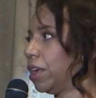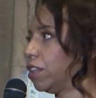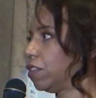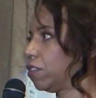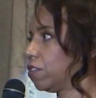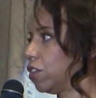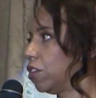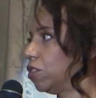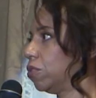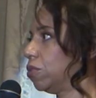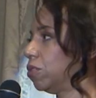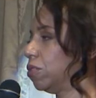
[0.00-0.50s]

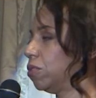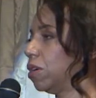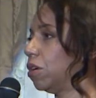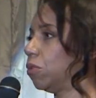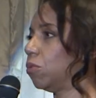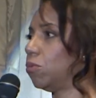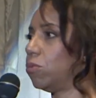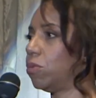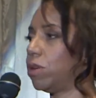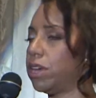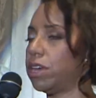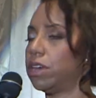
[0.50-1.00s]
So
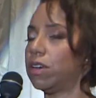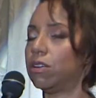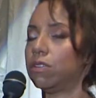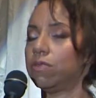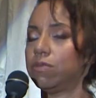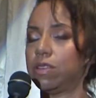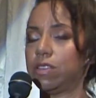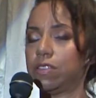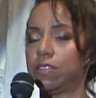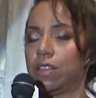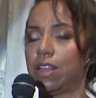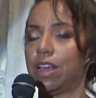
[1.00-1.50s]
we
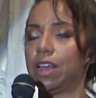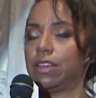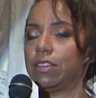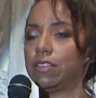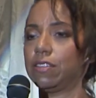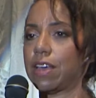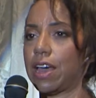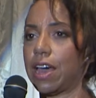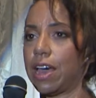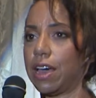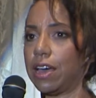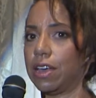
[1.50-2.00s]
always like
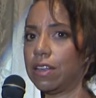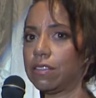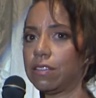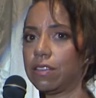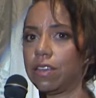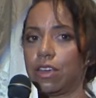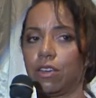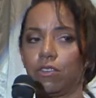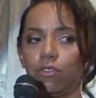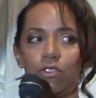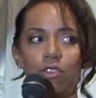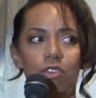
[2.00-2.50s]
to
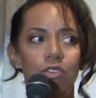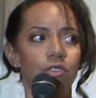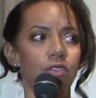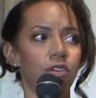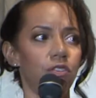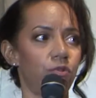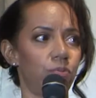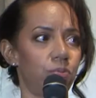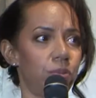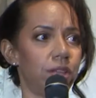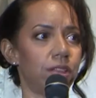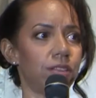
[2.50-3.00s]
ask, if you
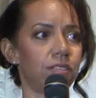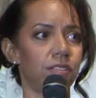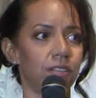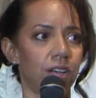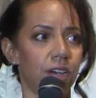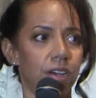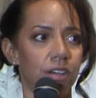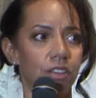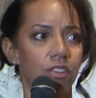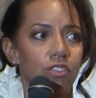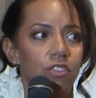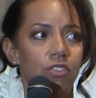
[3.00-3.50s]
have been
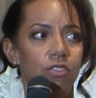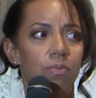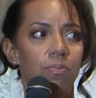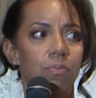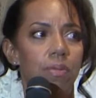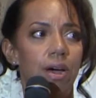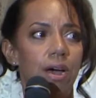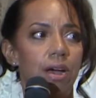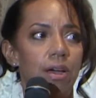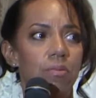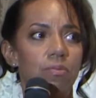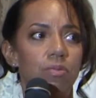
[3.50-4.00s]
touched
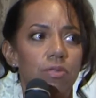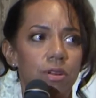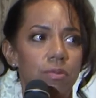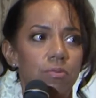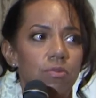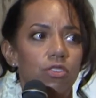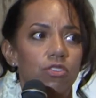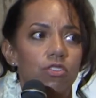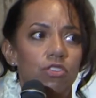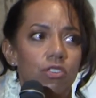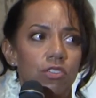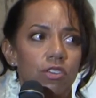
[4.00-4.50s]
by
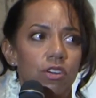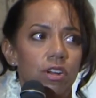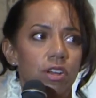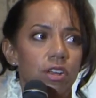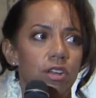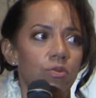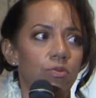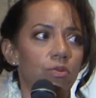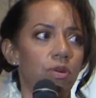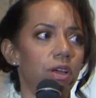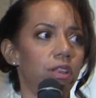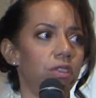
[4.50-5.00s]

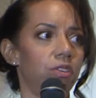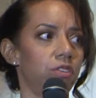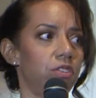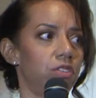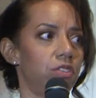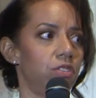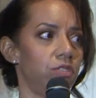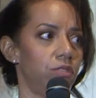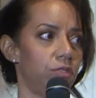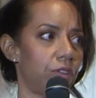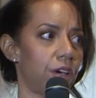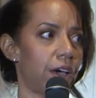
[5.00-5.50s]
prematurity, whether
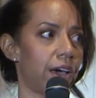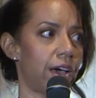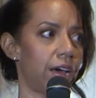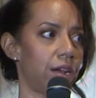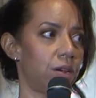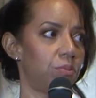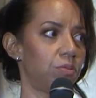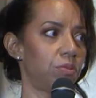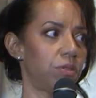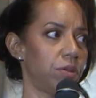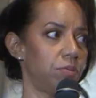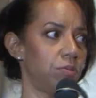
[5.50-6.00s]
you've
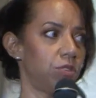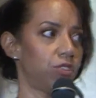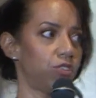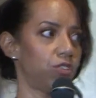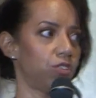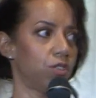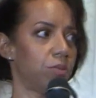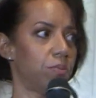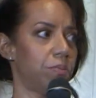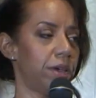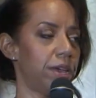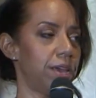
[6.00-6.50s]
had a
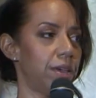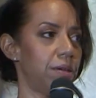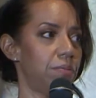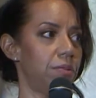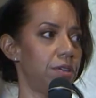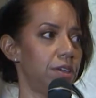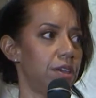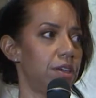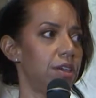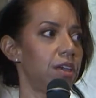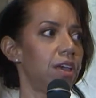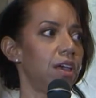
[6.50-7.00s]
premature
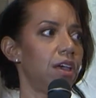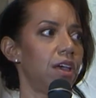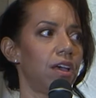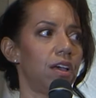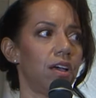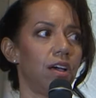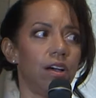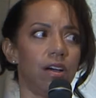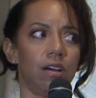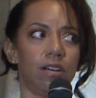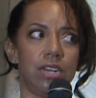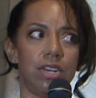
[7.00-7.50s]
baby,
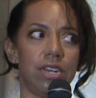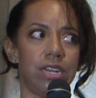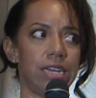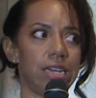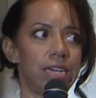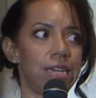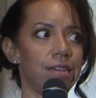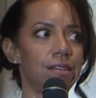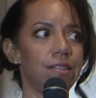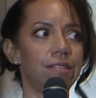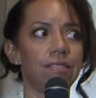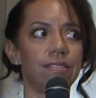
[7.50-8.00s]
a
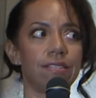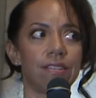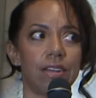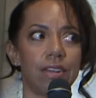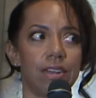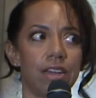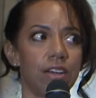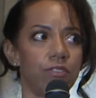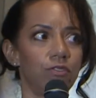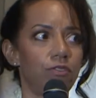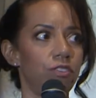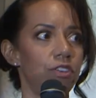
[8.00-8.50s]
niece, a
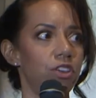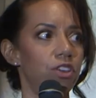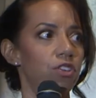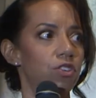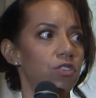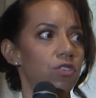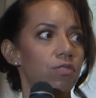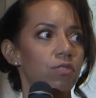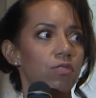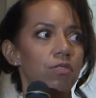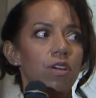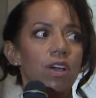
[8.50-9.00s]

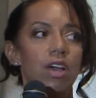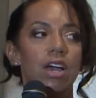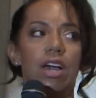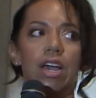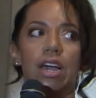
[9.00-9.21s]
nephew,